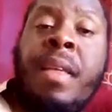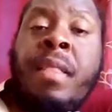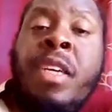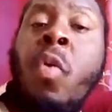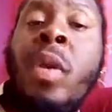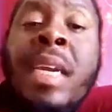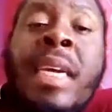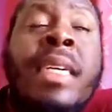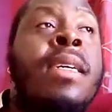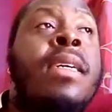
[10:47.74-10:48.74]
The only
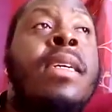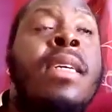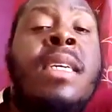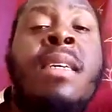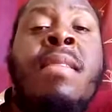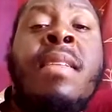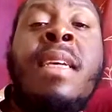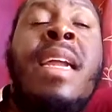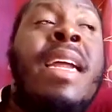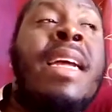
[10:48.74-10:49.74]
leader is a
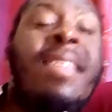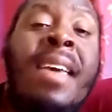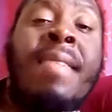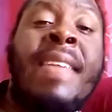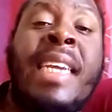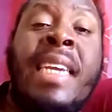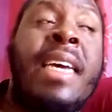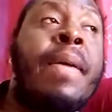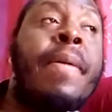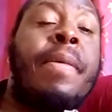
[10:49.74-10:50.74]
leader that's here in the
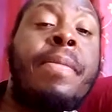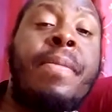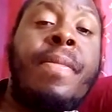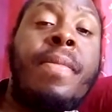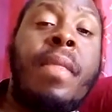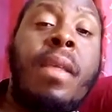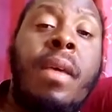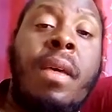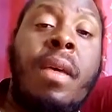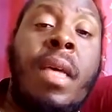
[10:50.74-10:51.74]
land.
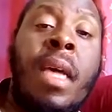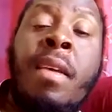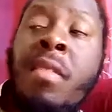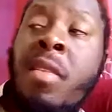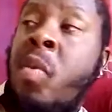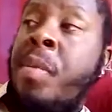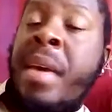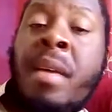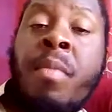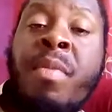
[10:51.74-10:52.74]
And he's the one
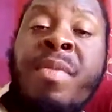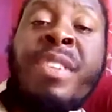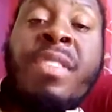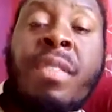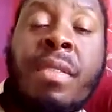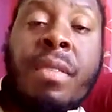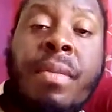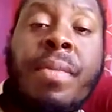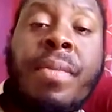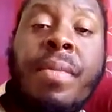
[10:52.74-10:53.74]
making provisions.
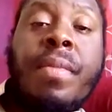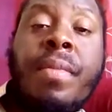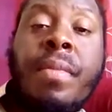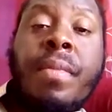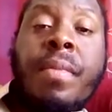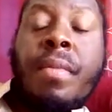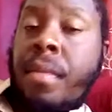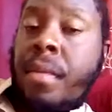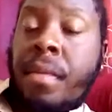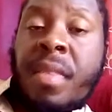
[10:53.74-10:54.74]

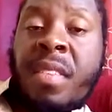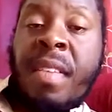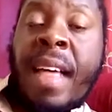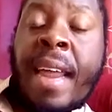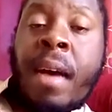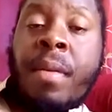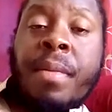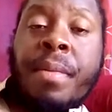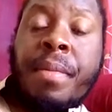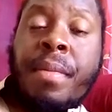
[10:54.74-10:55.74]
It's flat out.
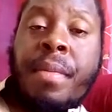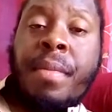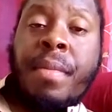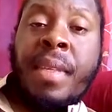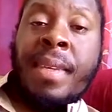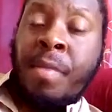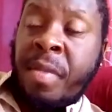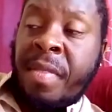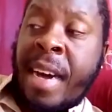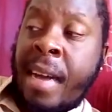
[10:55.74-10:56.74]
He's
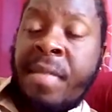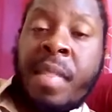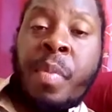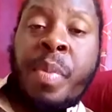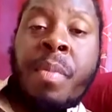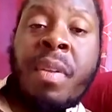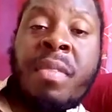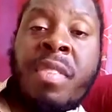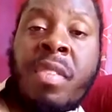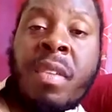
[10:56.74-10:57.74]
providing for the people
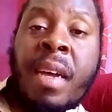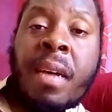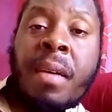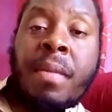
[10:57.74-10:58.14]
of Israel.